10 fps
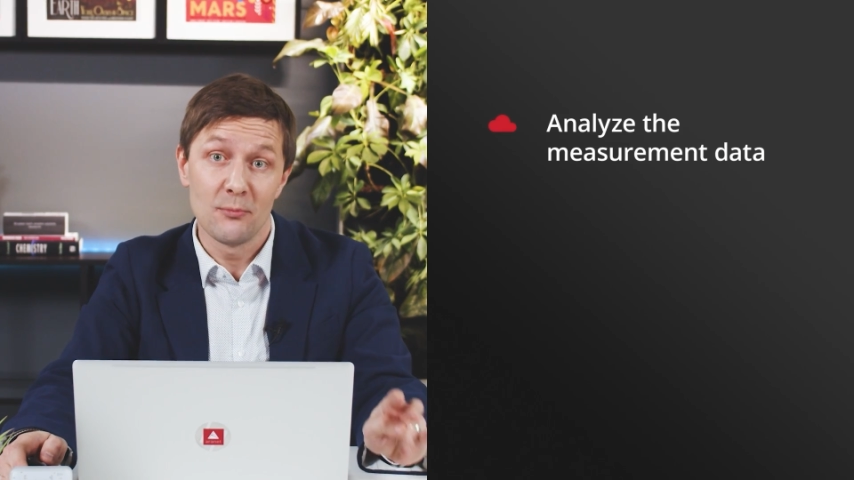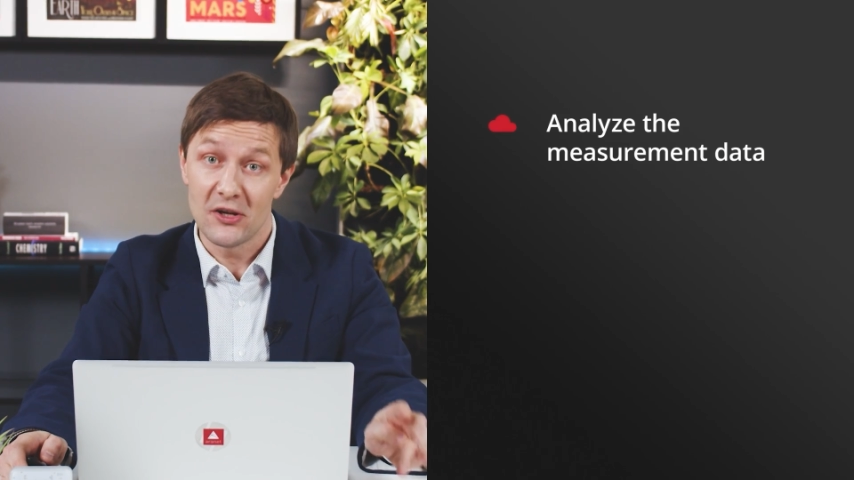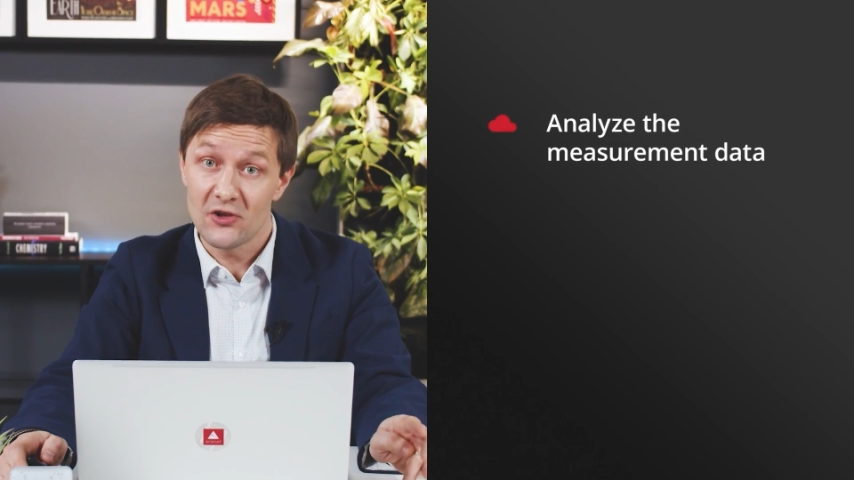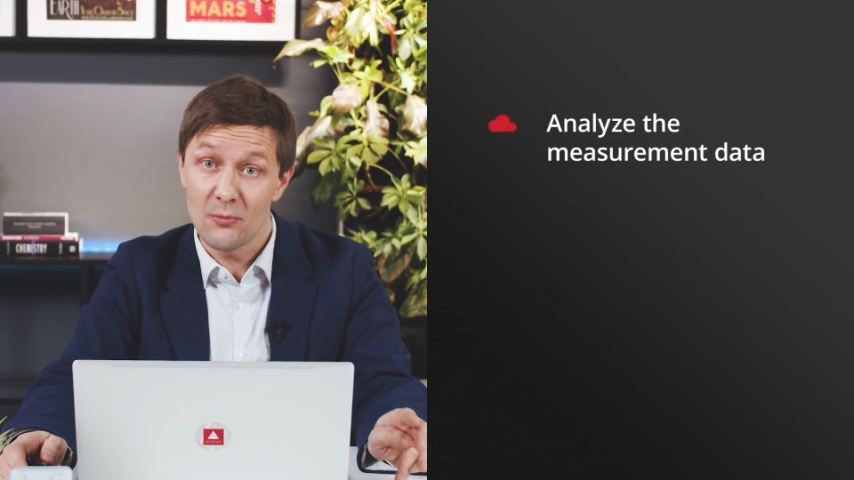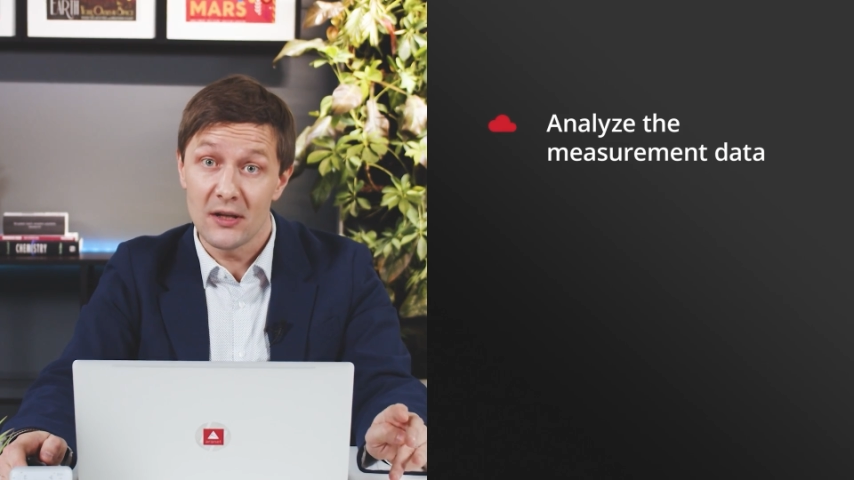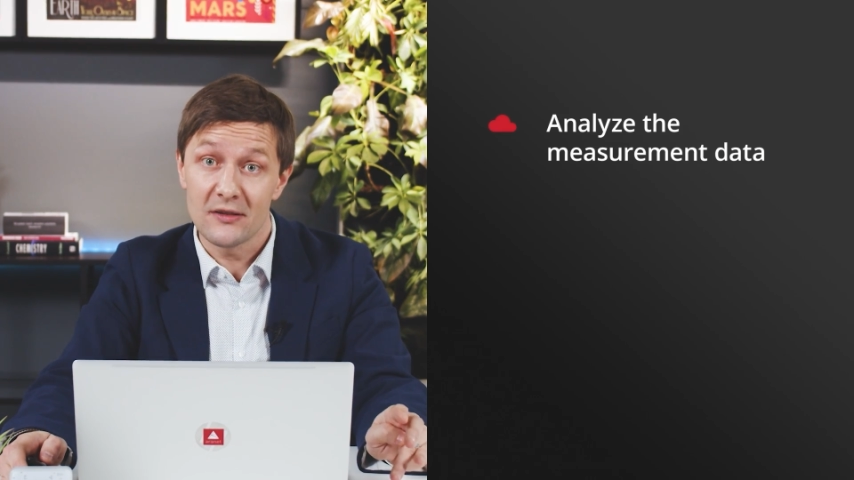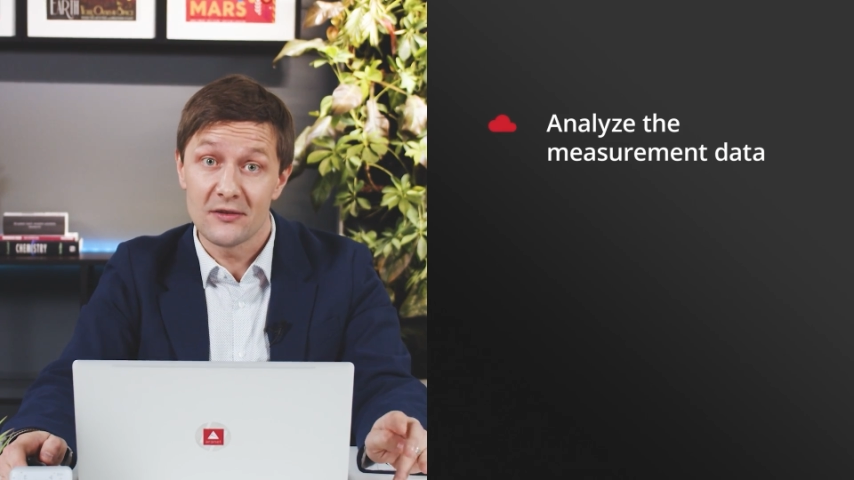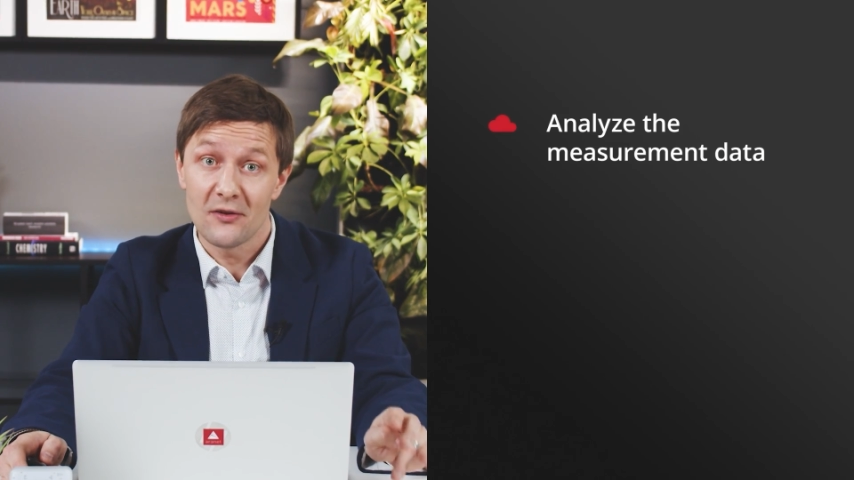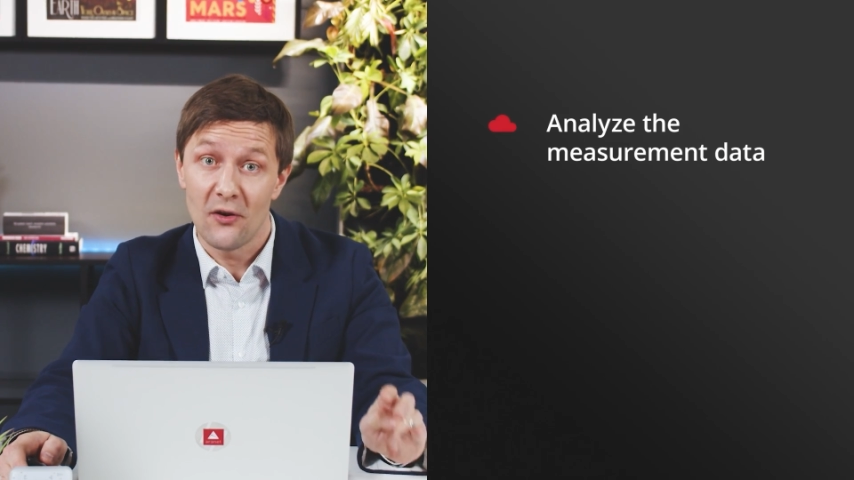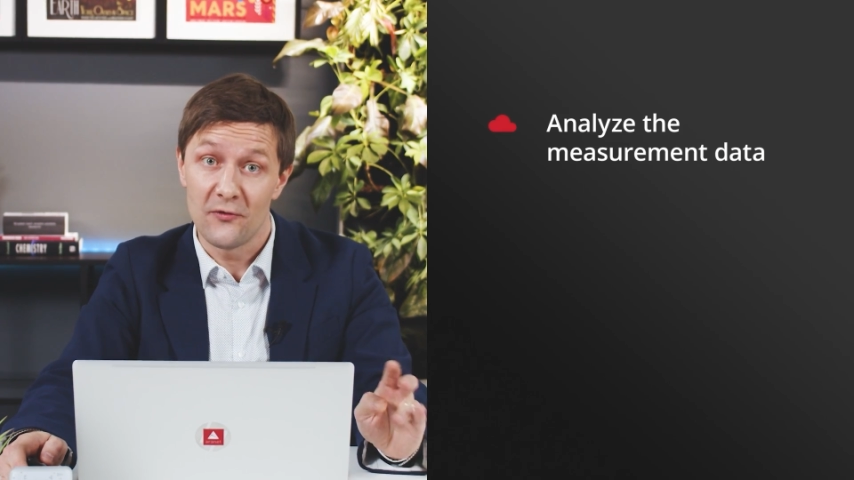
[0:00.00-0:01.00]

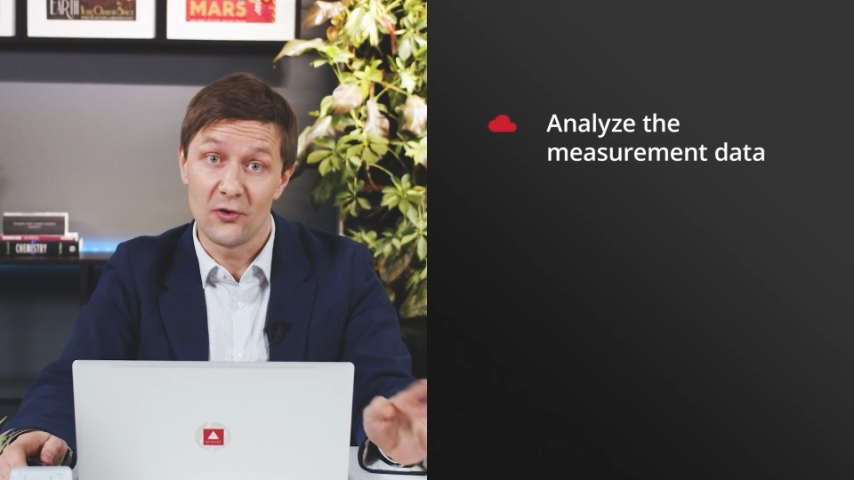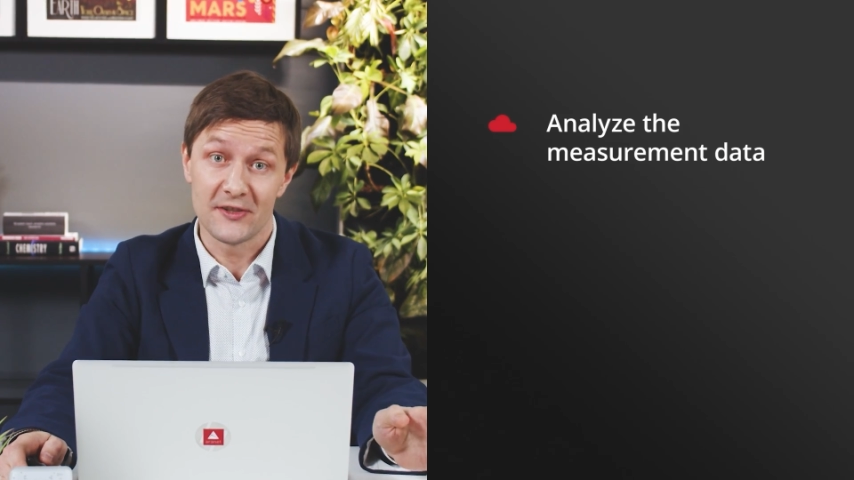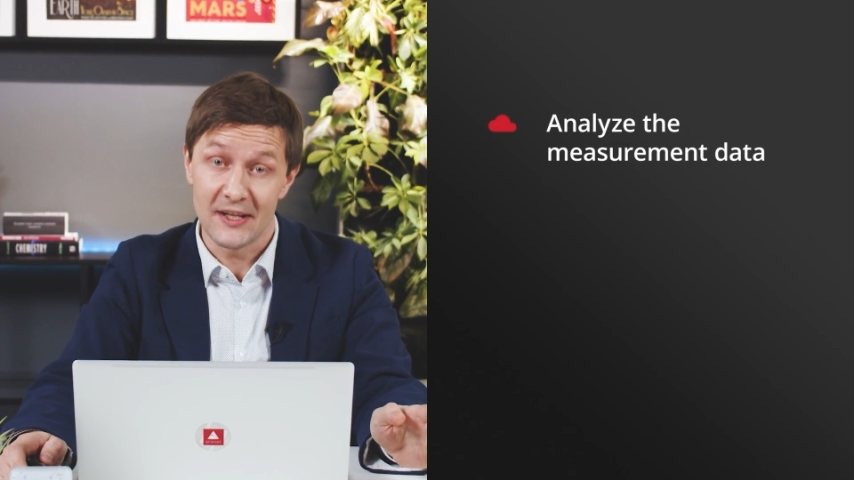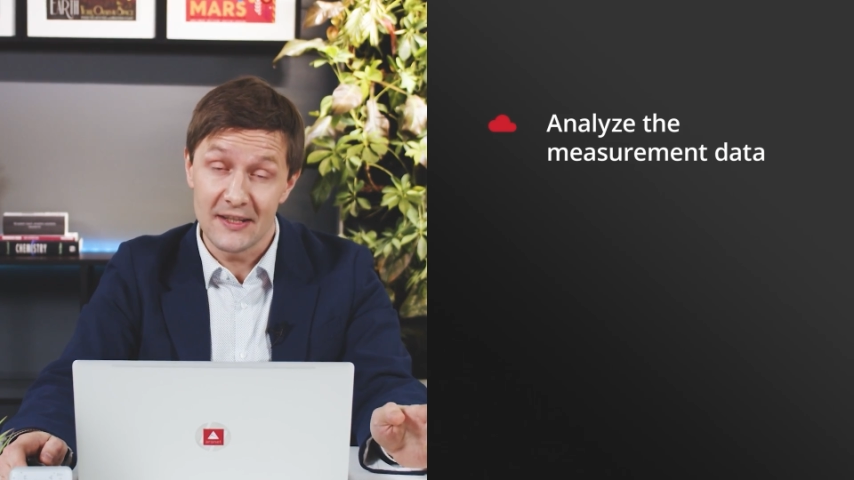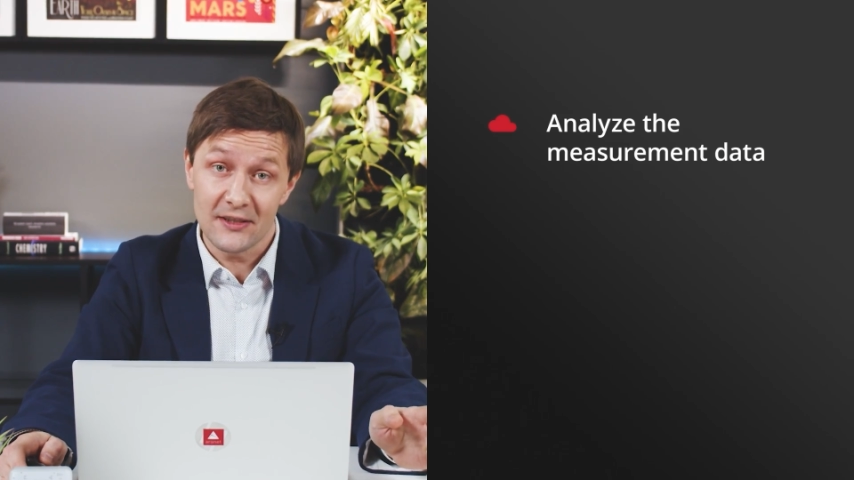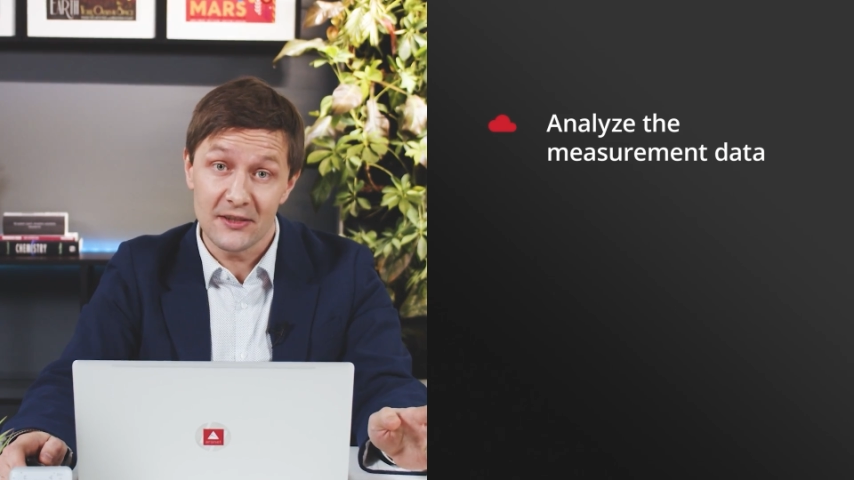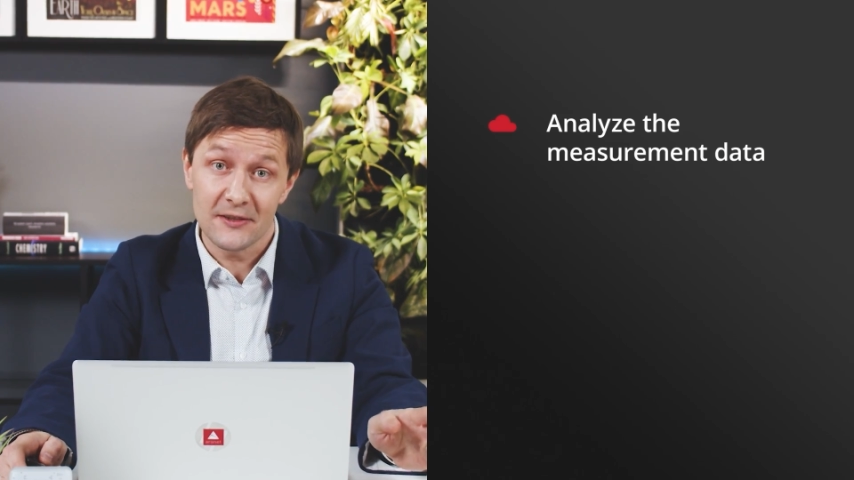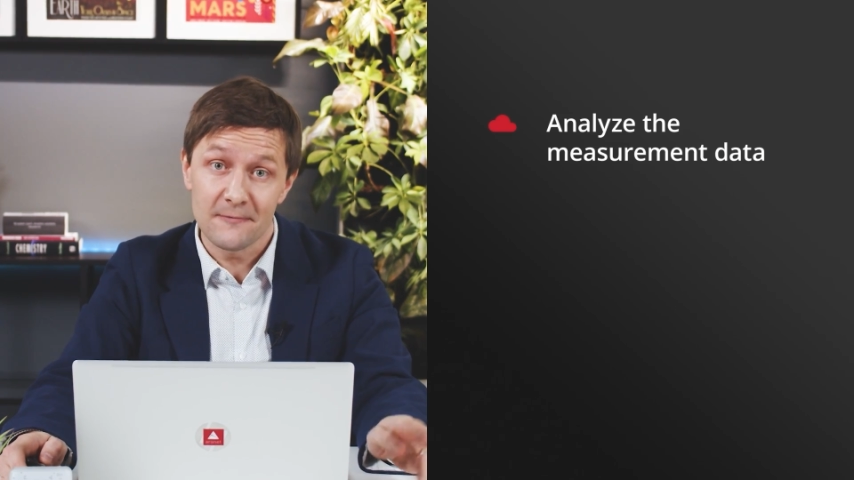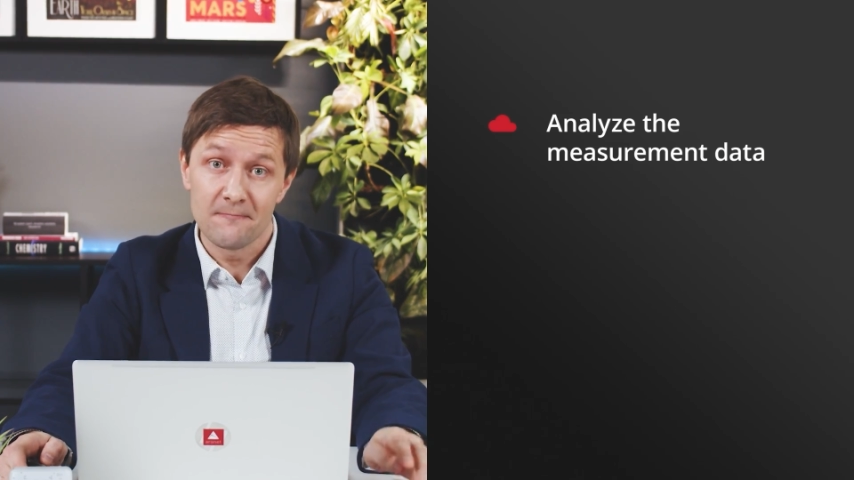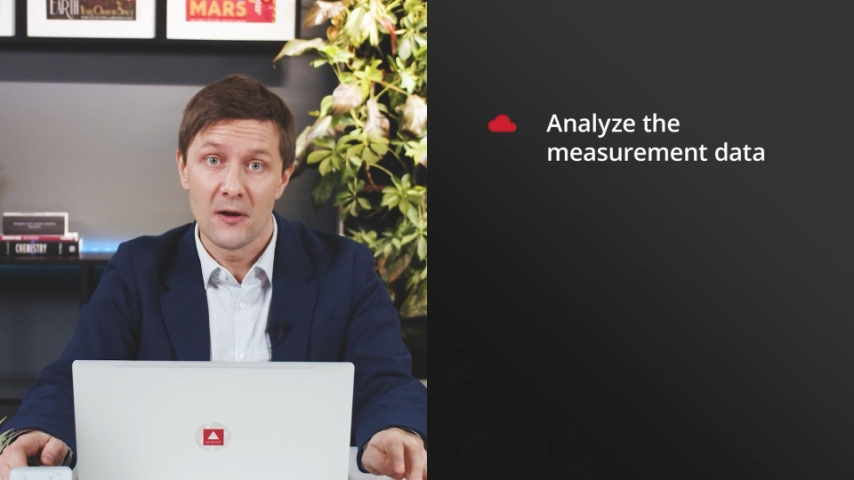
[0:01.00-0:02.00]
measurements of your sensors,